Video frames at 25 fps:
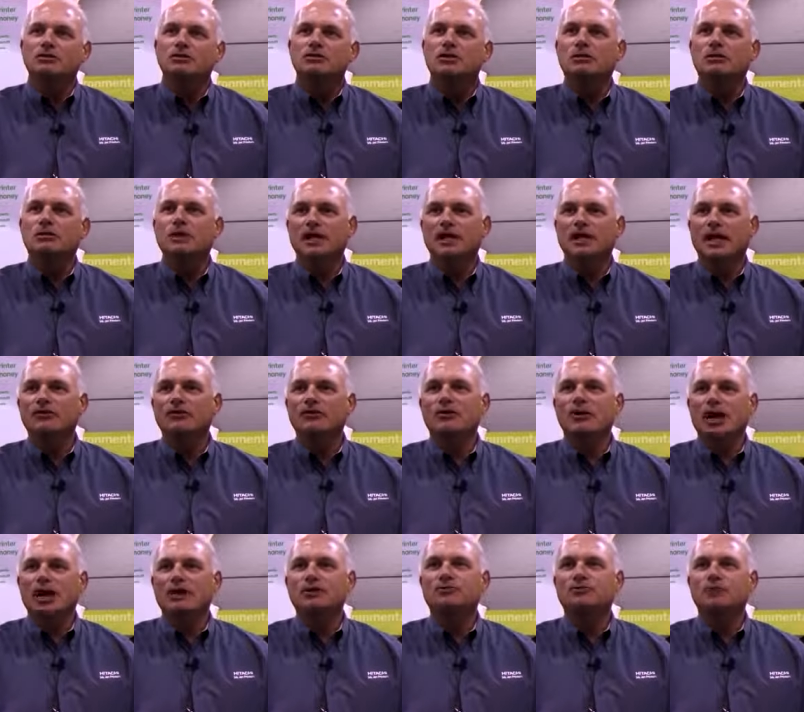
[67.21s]
Some of the
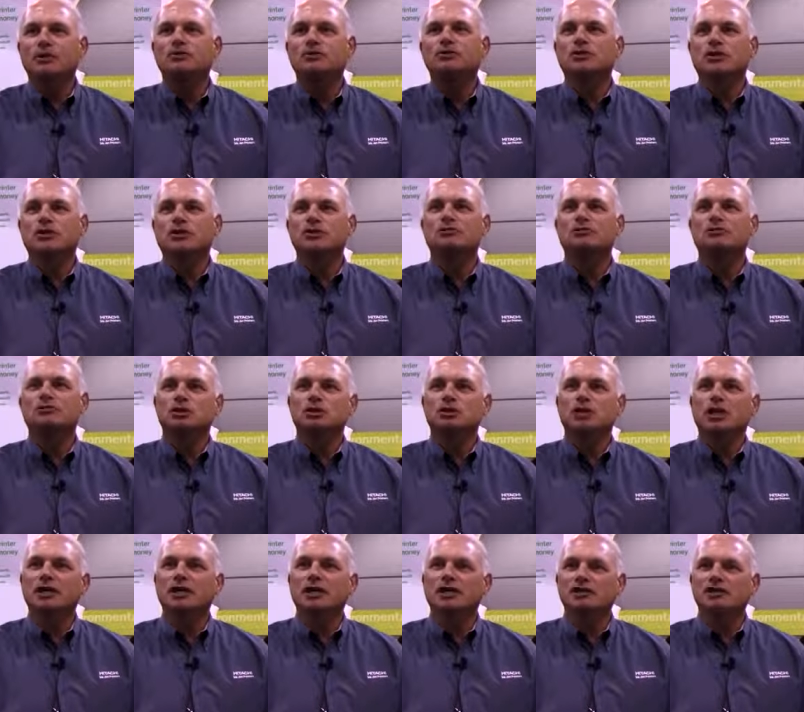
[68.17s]
other attributes of this
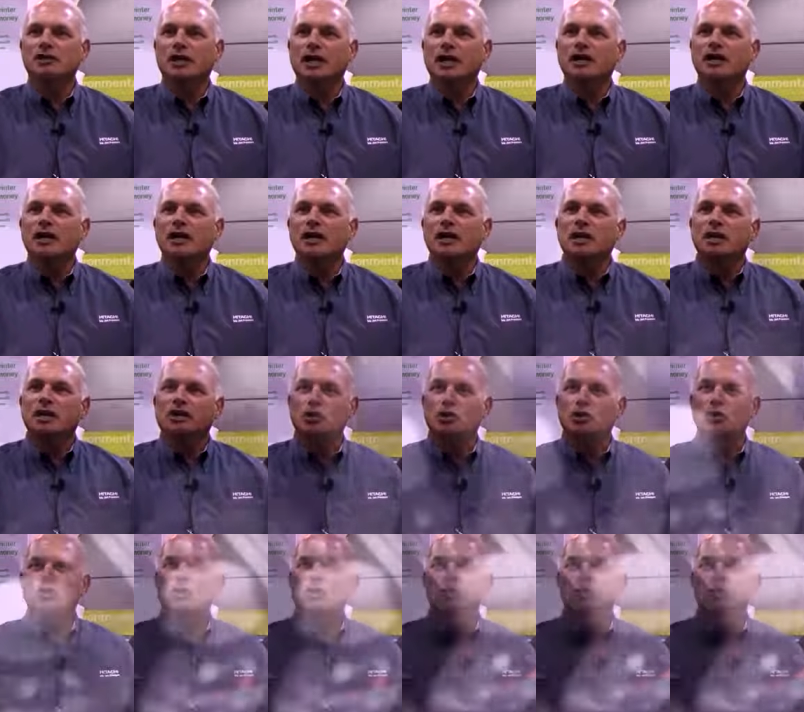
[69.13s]
machine is that you